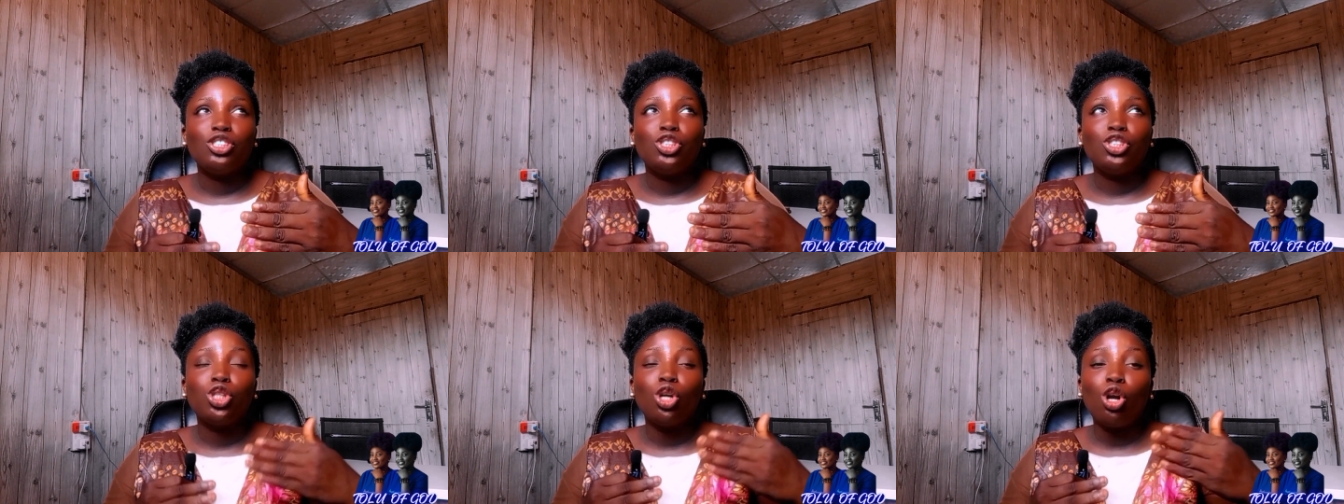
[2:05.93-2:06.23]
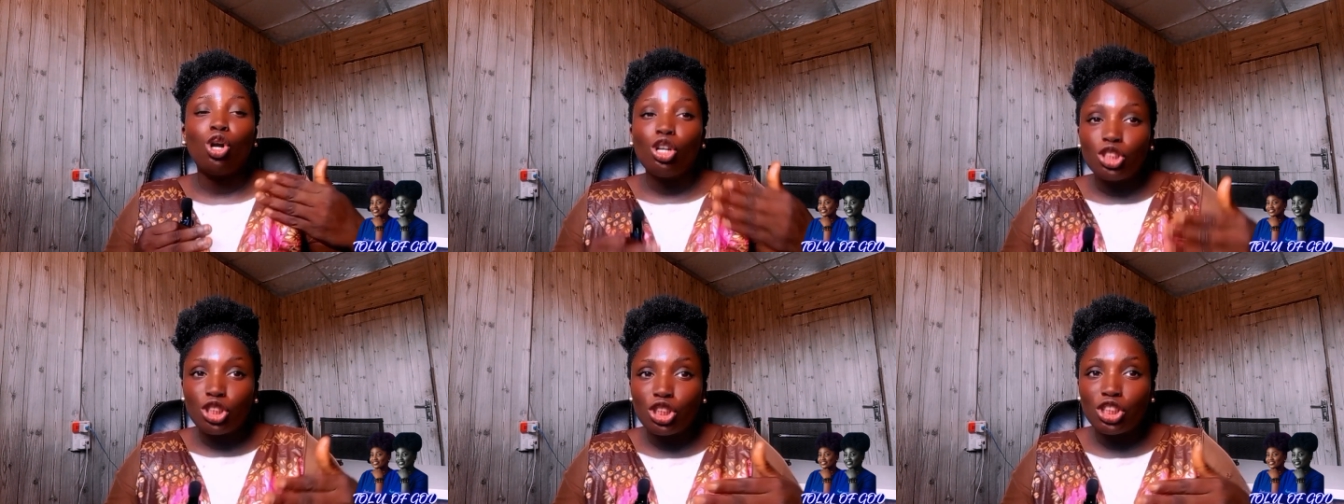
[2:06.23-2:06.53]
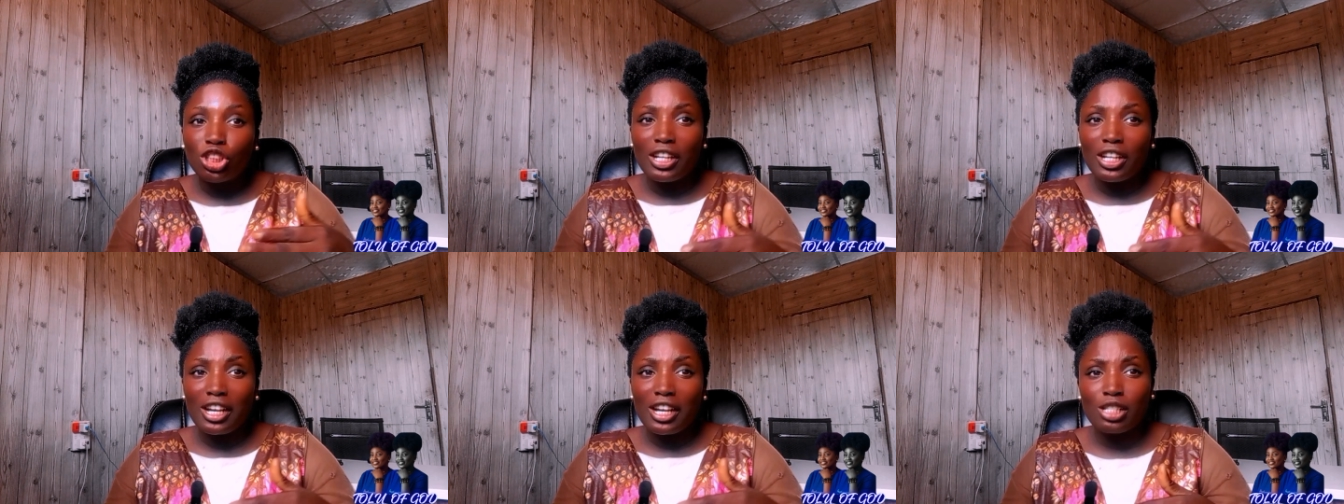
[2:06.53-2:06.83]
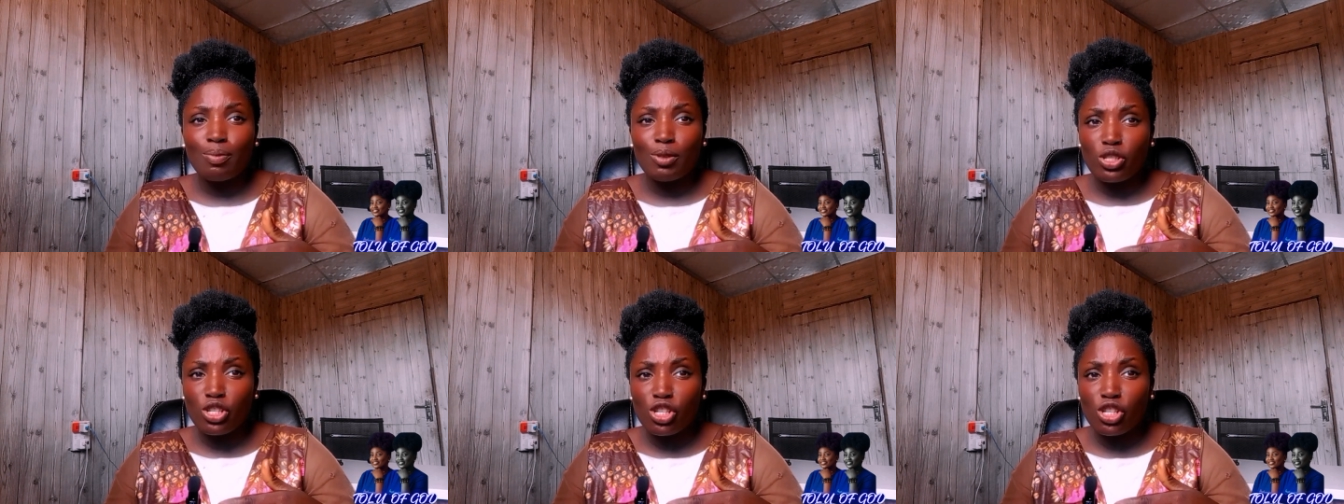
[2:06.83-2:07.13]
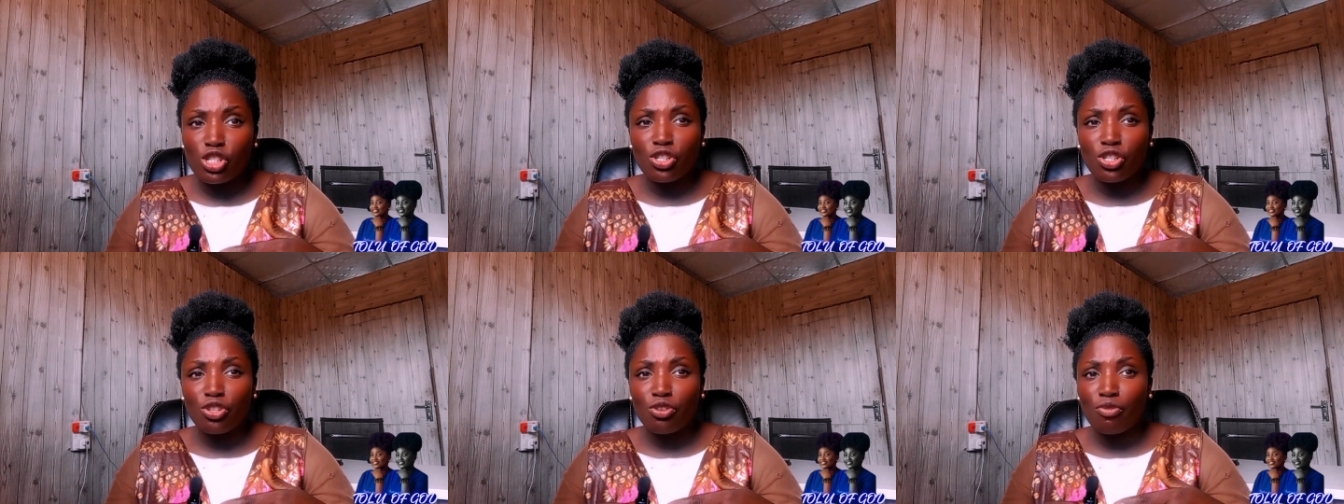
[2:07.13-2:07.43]
the church
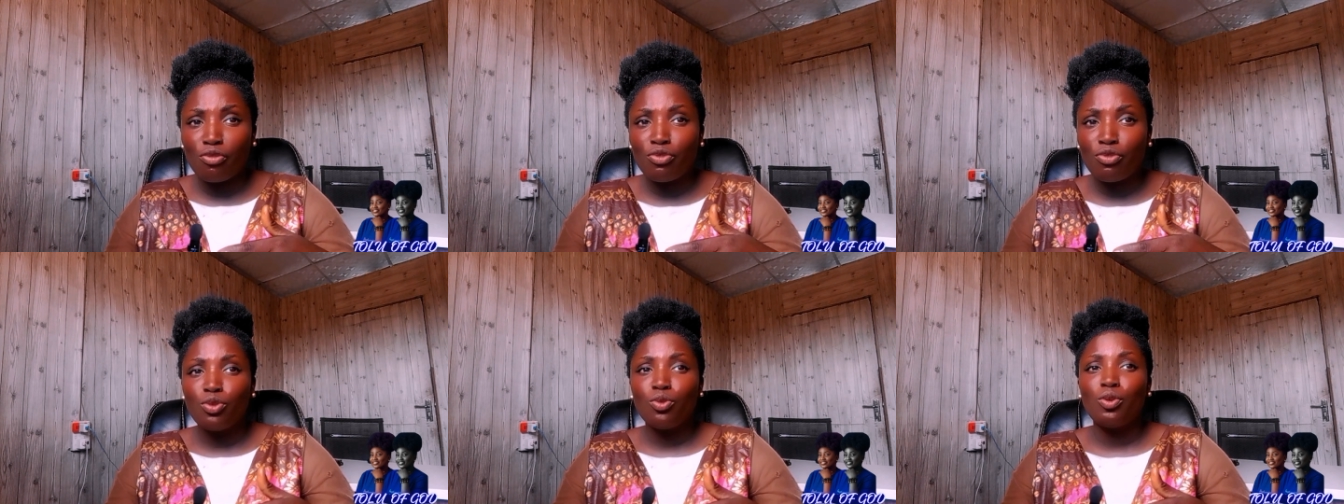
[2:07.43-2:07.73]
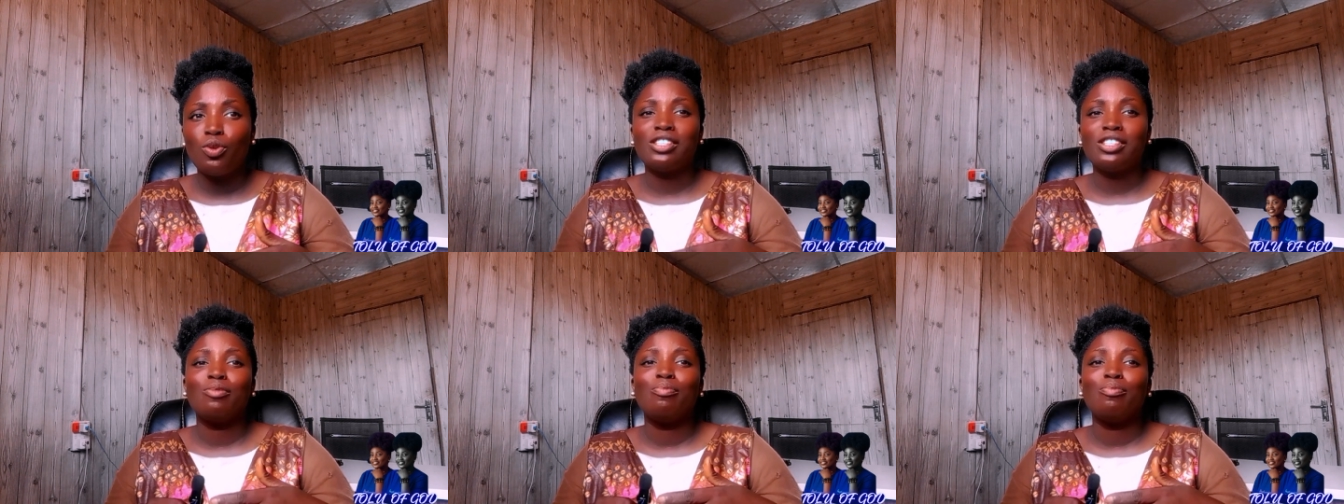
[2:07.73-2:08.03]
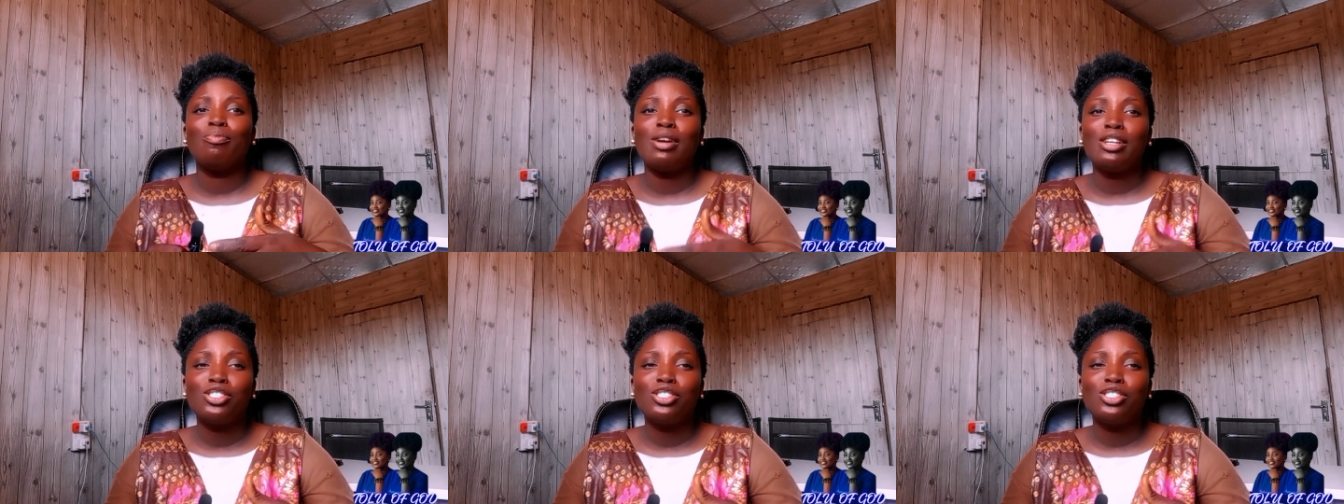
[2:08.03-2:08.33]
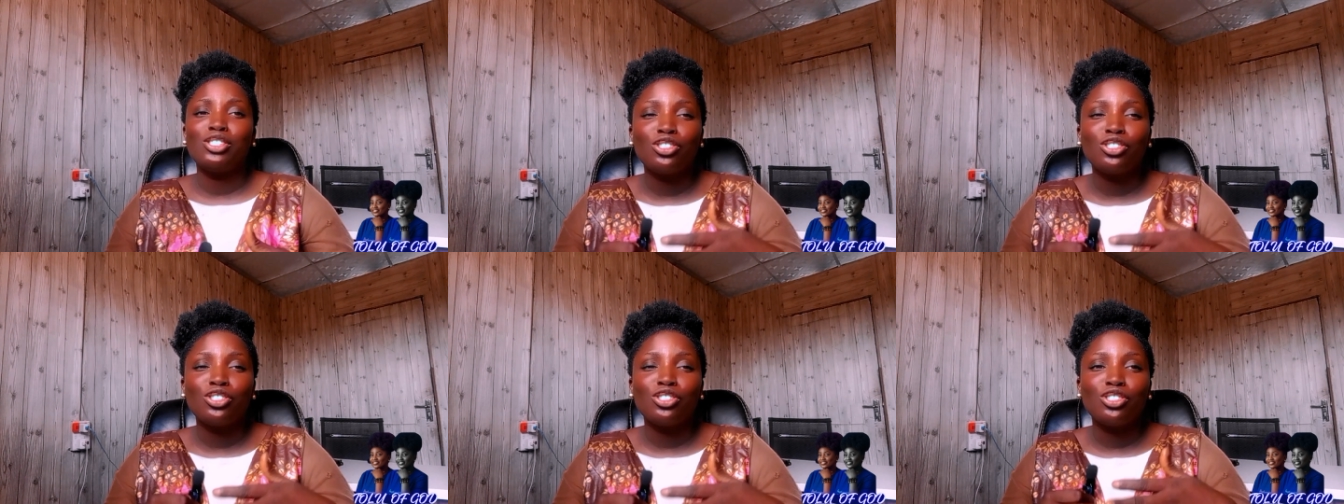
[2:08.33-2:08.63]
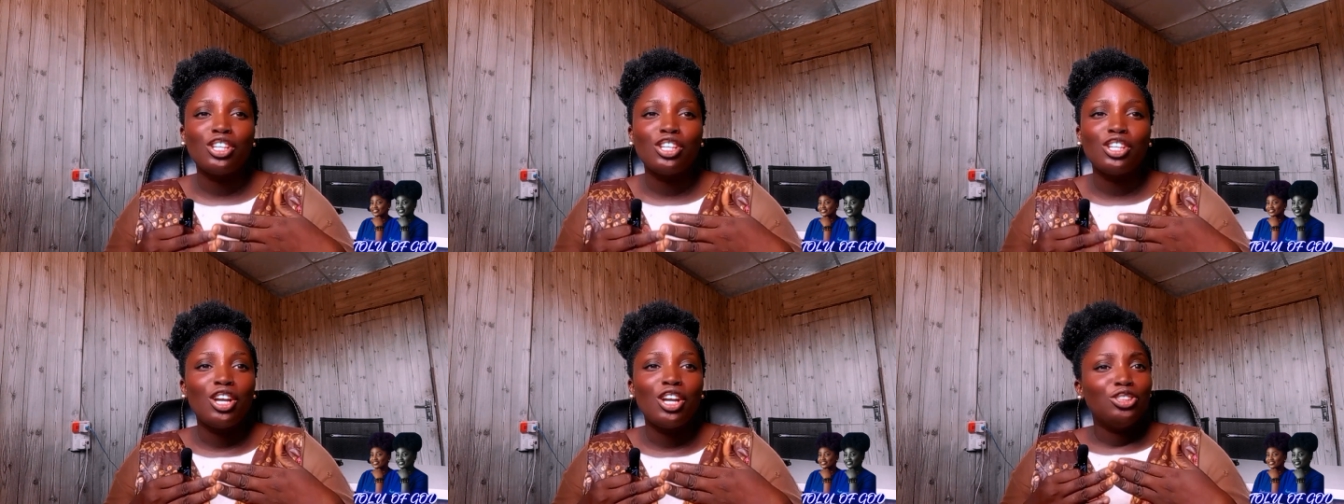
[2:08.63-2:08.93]
expectation of you as a
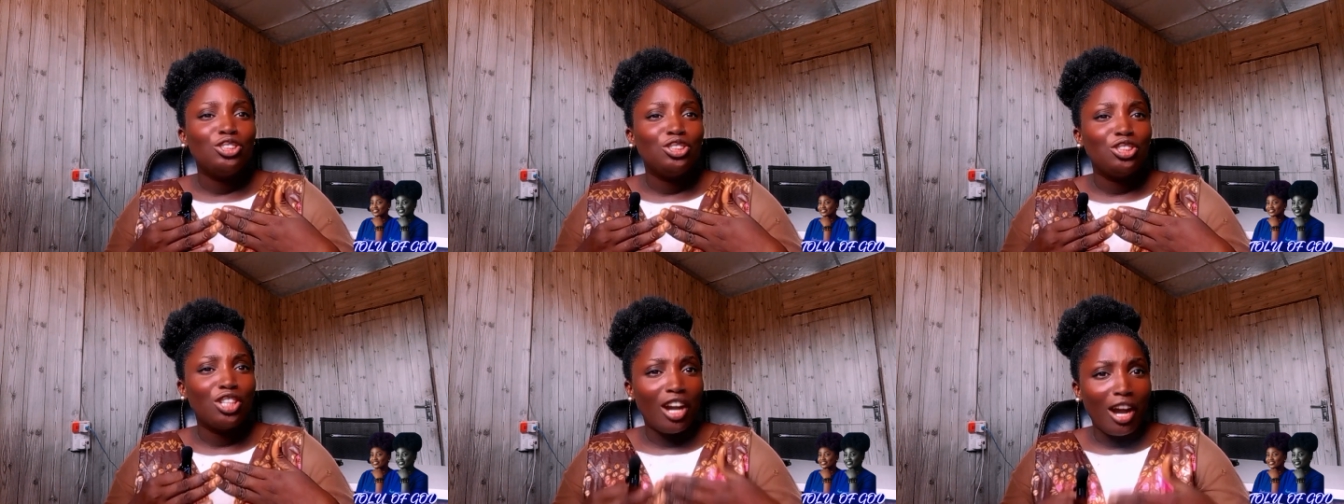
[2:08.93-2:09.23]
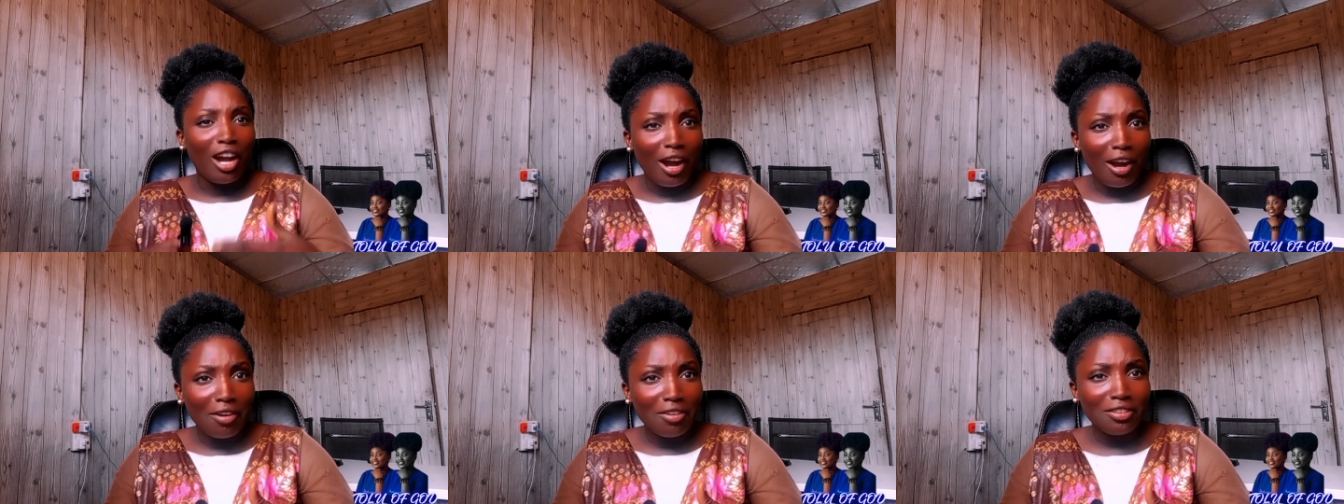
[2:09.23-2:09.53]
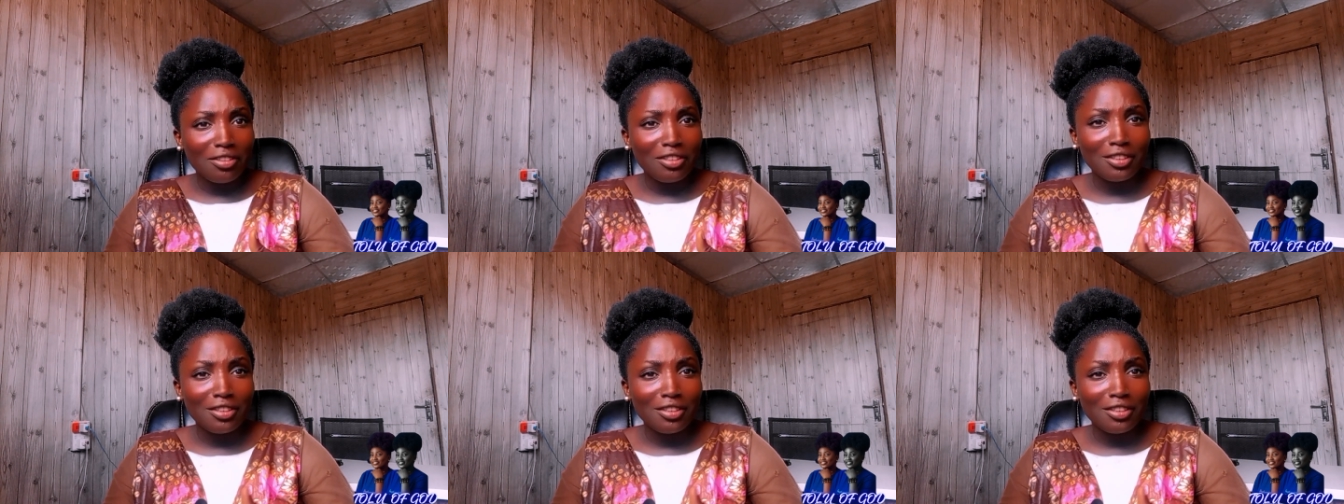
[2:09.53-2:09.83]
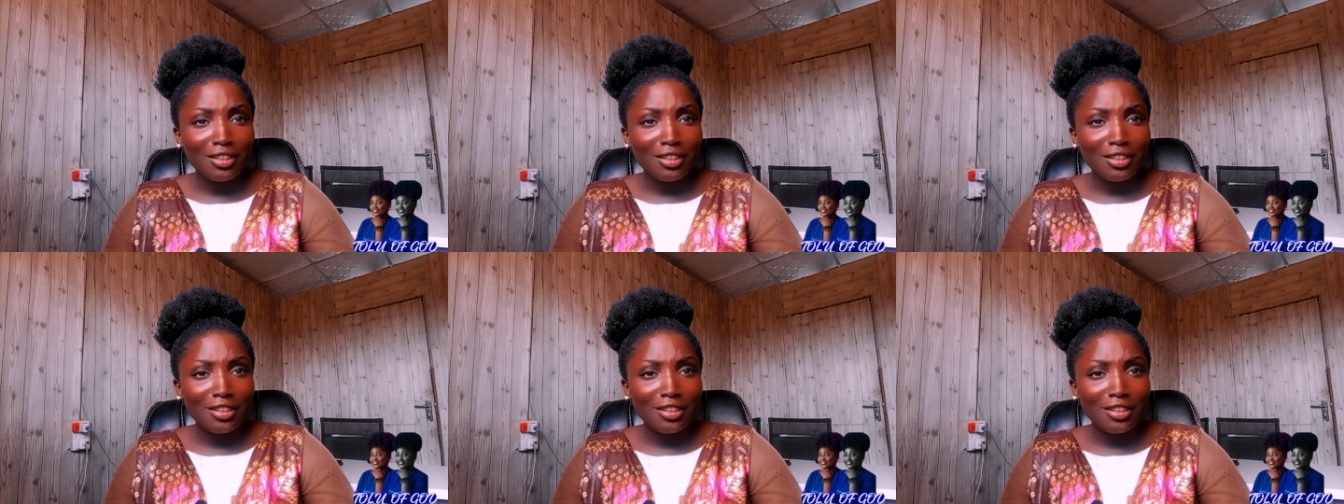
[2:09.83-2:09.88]
pastor's child